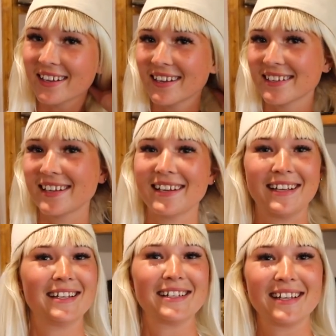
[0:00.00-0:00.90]
You look
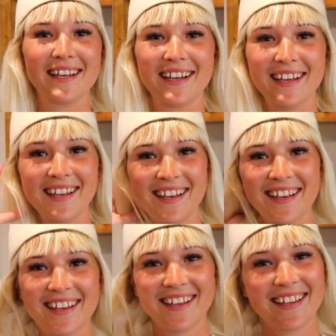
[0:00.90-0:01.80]
good, but you're not from the
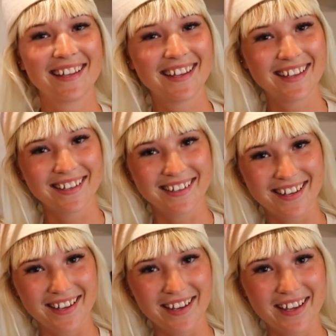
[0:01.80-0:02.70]
mountains in that. You are
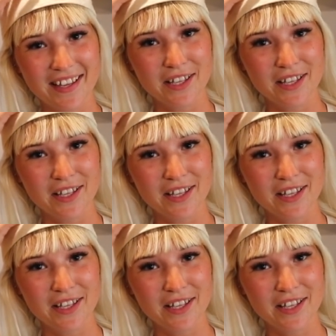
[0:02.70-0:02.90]
from